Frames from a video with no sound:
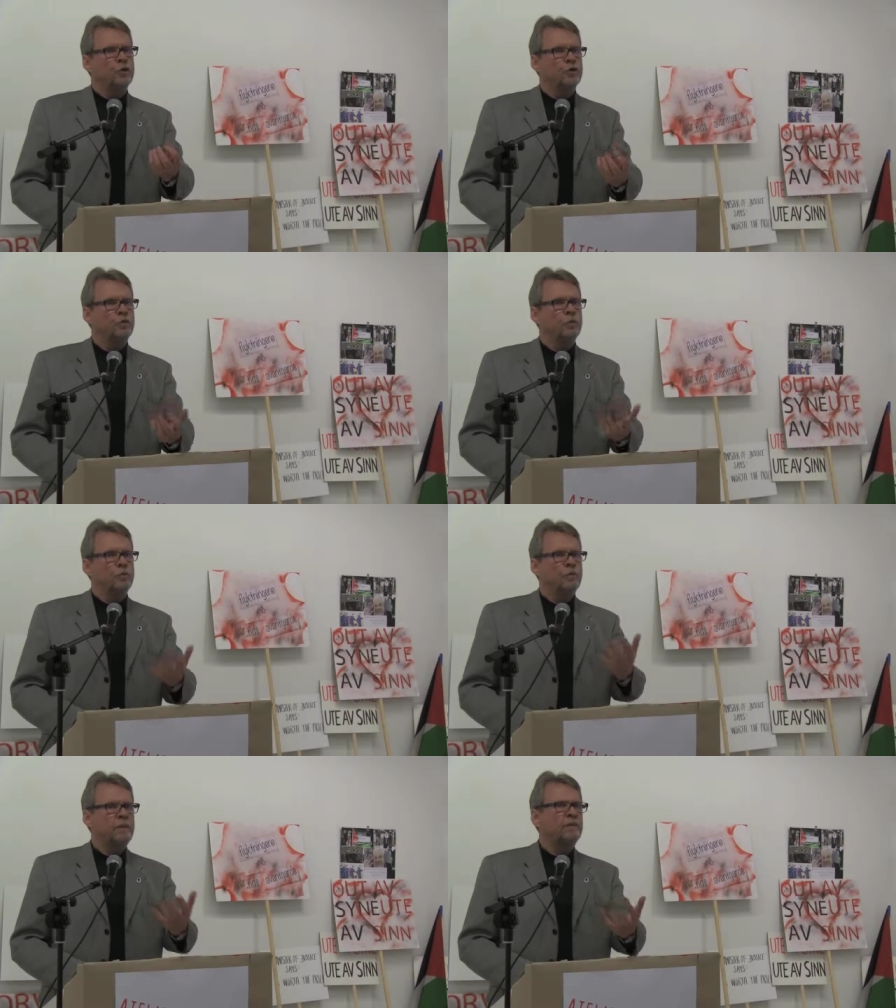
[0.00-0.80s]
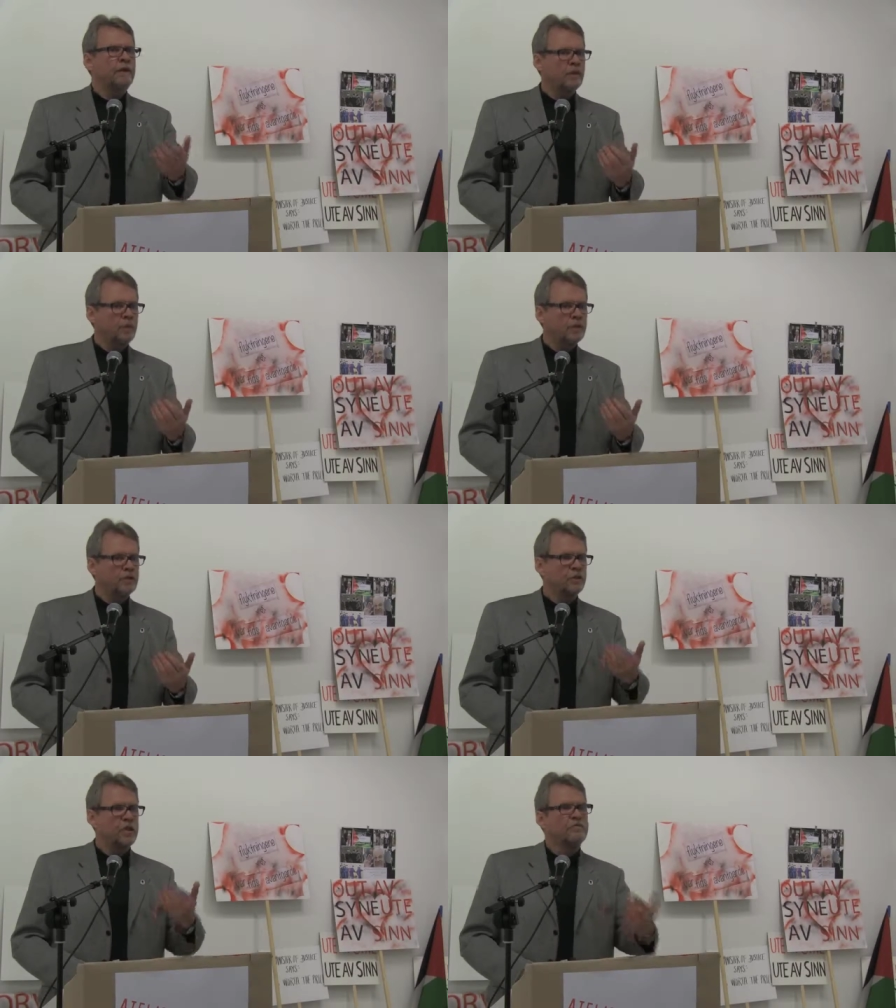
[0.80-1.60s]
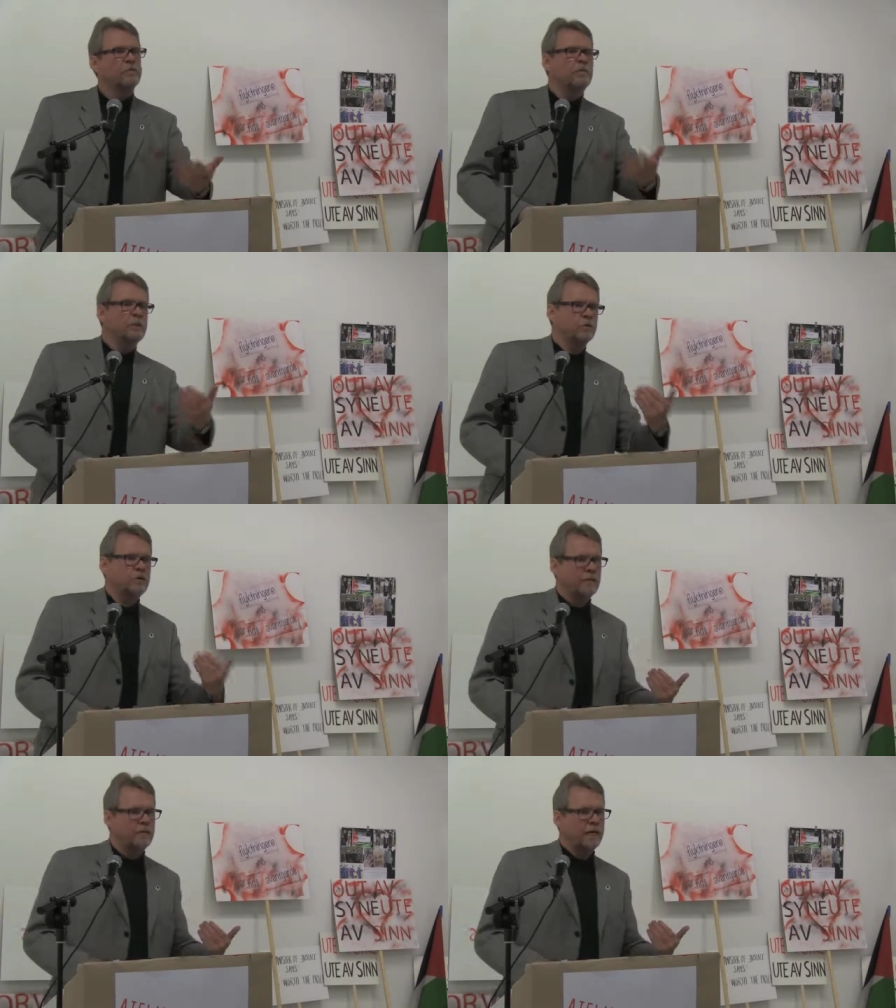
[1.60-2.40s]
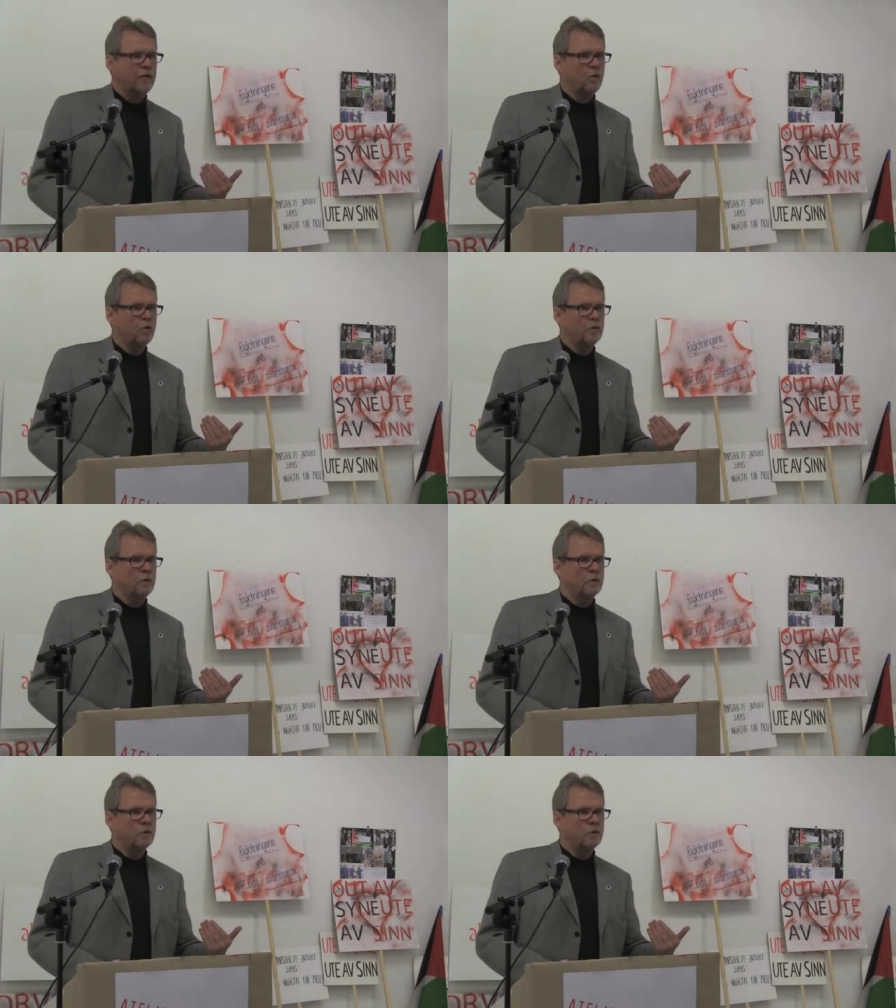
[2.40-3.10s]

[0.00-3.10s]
to be breadwinners, to have something to send back home.